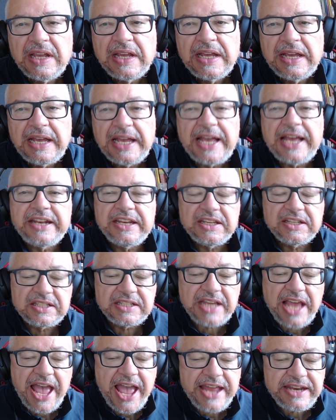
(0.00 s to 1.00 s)
And it
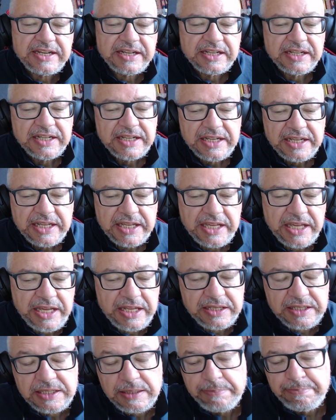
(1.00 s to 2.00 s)
said,
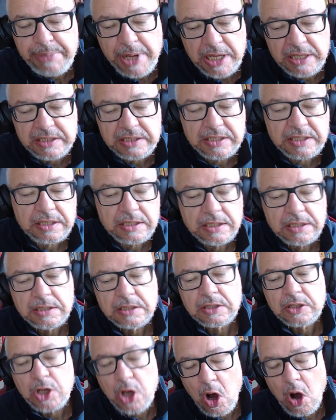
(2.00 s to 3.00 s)
"It's a
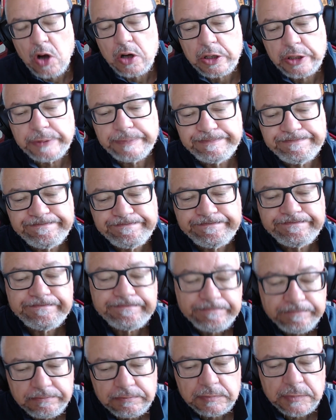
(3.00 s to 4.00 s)
Buzzcock,"
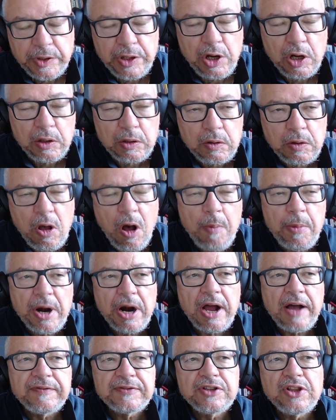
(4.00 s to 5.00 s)
with a comma
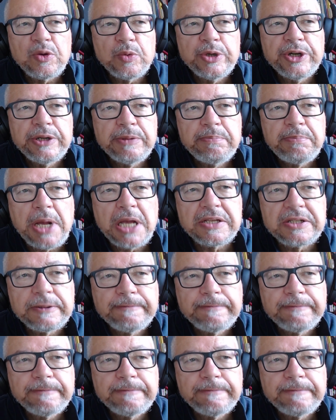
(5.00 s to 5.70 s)
after the word buzz.